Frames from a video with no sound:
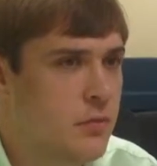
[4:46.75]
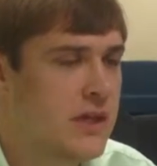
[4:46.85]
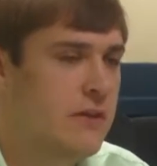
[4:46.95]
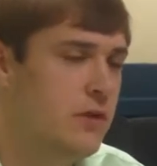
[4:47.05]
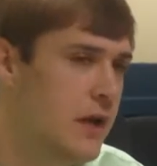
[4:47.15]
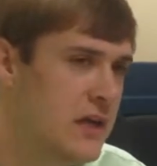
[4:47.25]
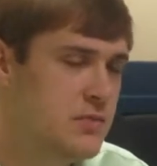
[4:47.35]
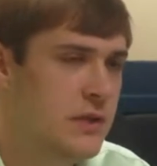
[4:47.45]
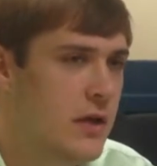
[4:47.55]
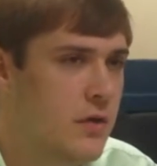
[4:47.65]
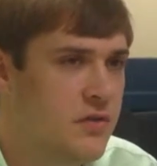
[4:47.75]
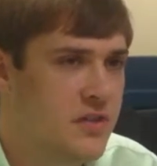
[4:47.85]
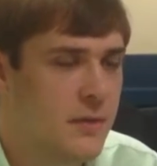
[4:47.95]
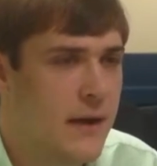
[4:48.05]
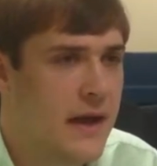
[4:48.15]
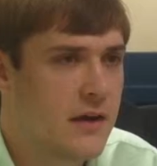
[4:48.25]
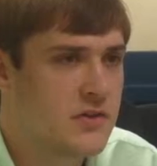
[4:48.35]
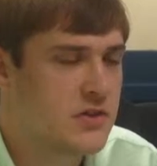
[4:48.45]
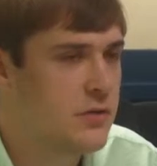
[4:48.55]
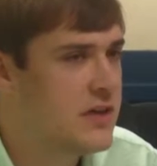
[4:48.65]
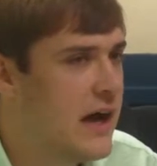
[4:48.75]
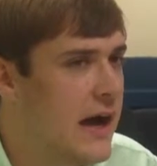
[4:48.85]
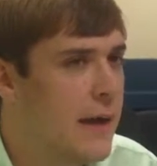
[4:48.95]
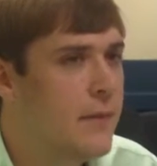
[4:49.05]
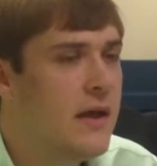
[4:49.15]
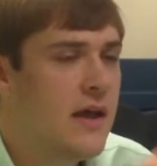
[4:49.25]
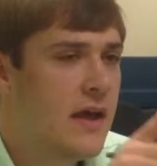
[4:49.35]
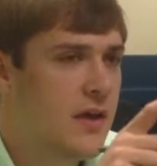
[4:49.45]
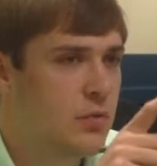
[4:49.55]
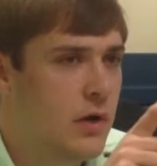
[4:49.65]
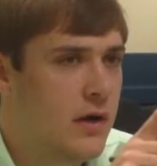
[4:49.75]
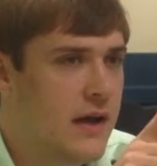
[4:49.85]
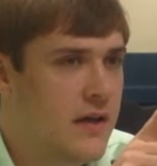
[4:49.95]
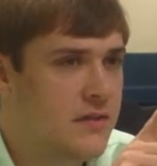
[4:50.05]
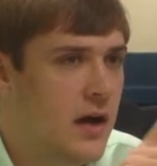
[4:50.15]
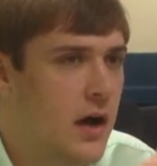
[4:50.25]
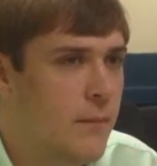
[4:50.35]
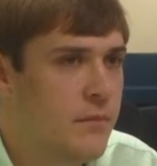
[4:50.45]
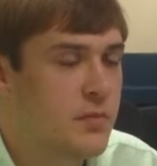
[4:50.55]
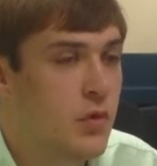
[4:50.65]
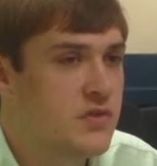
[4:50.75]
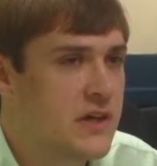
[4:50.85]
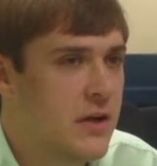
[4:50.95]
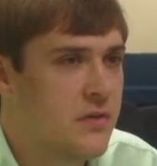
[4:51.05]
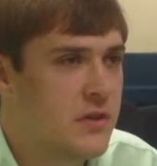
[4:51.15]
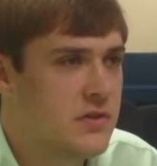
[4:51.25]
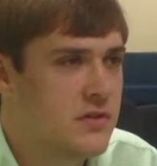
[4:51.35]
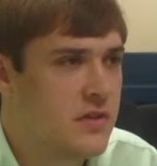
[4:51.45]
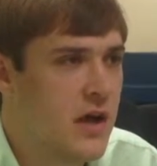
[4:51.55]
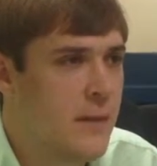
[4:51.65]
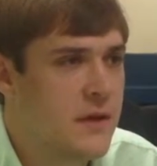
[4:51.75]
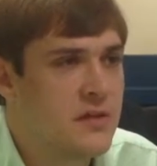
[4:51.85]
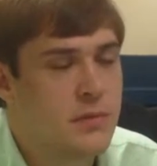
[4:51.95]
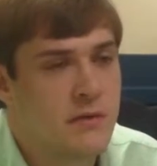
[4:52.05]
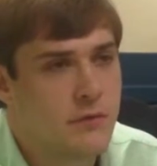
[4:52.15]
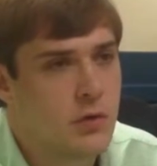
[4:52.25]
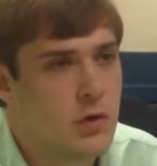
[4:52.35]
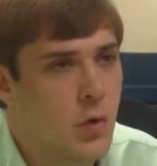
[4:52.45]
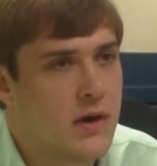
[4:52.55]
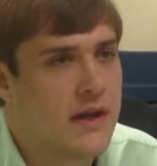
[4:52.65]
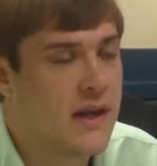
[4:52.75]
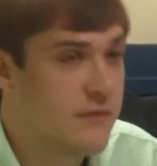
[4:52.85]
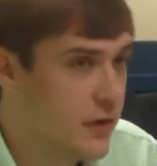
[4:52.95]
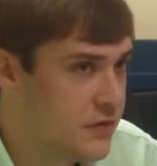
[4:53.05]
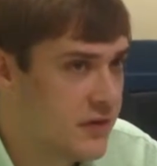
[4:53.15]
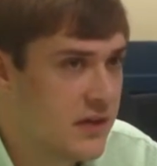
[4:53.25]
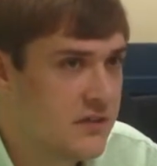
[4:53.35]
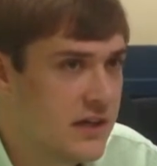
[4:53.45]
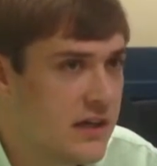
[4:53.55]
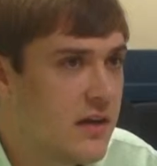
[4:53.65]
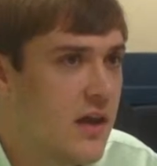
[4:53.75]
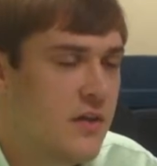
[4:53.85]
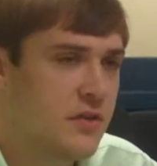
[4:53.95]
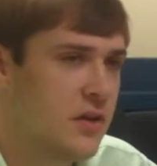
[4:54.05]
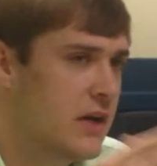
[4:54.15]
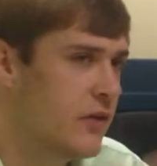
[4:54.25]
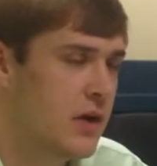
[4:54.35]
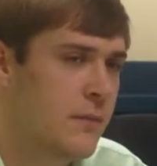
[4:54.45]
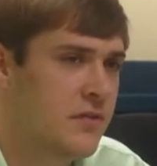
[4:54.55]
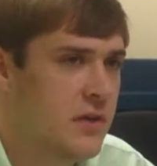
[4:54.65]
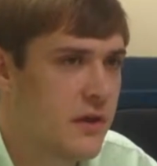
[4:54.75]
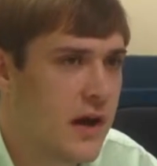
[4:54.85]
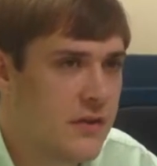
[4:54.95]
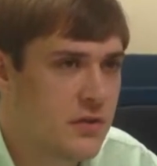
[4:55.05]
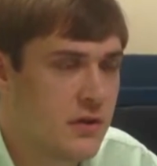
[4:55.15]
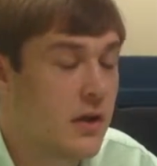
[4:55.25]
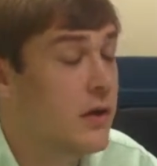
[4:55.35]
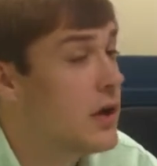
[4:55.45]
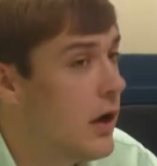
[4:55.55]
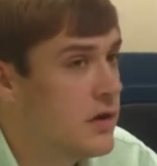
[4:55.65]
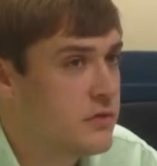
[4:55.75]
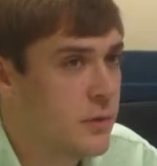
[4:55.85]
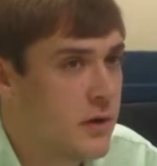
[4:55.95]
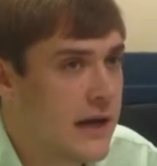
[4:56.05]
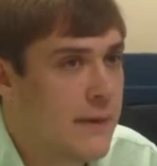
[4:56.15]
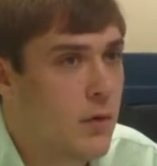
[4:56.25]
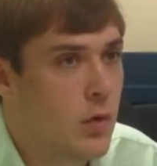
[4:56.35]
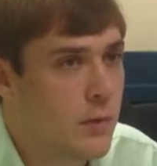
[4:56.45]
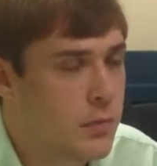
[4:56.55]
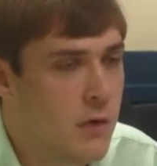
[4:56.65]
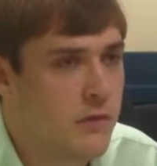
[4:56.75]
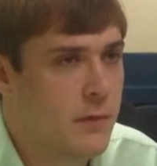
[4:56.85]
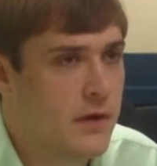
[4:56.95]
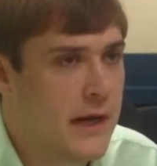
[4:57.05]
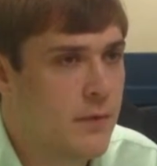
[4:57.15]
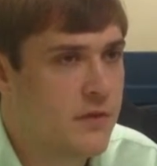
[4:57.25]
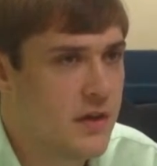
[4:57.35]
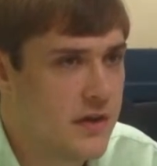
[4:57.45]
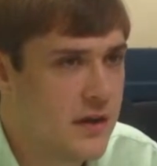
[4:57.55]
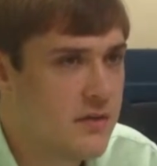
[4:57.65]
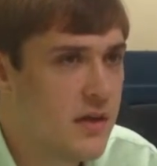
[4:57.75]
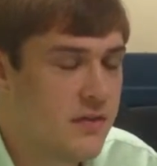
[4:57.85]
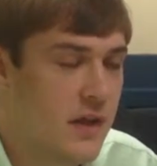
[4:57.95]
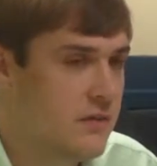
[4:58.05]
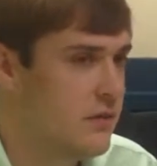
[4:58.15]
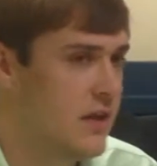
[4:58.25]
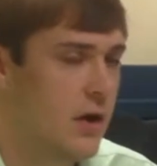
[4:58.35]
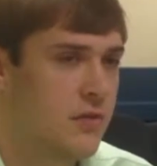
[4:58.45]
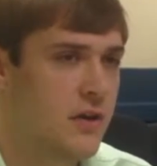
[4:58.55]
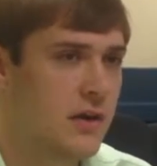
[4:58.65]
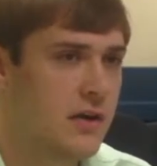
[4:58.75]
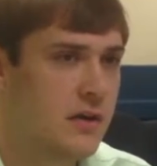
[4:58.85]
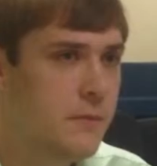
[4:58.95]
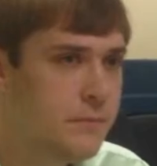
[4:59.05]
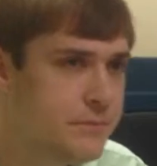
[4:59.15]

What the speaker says: We give you HBO, Cinemax, Showtime, as well as sports channels such as ESPN Full Court and NFL Sunday Ticket. So you're never going to miss another college football game or a pro football game on Sundays. That all sound good to you?